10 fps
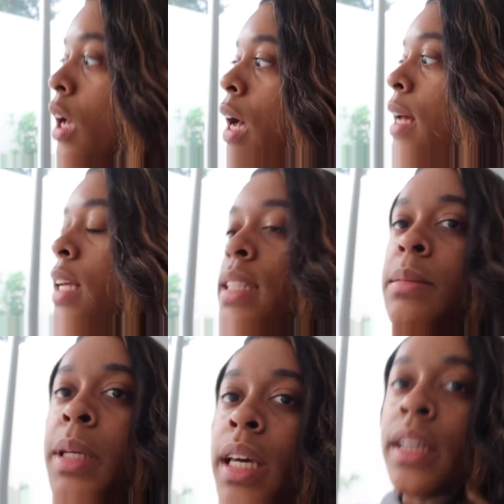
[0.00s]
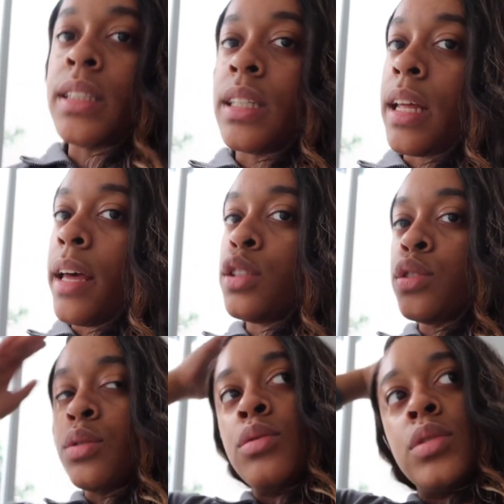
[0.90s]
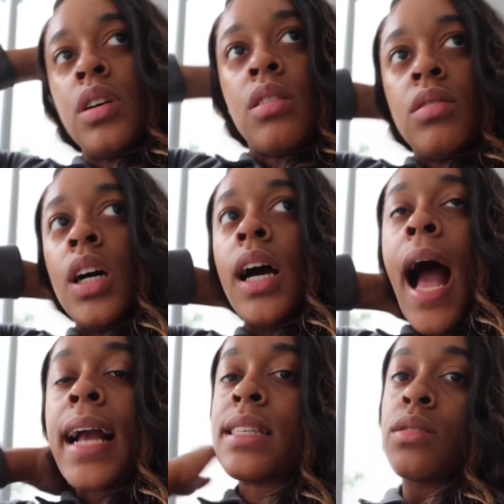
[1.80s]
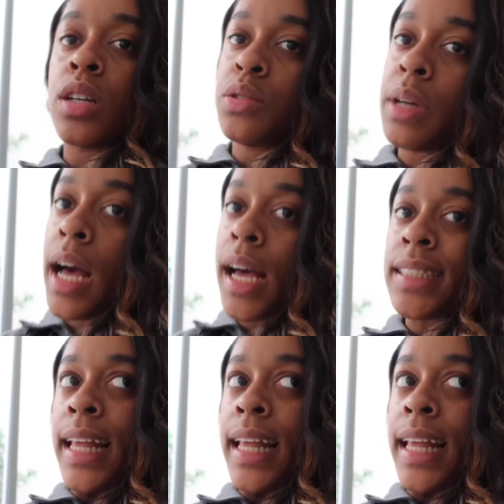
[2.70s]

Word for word: I need to be getting to that soon. So I guess I'll talk to you guys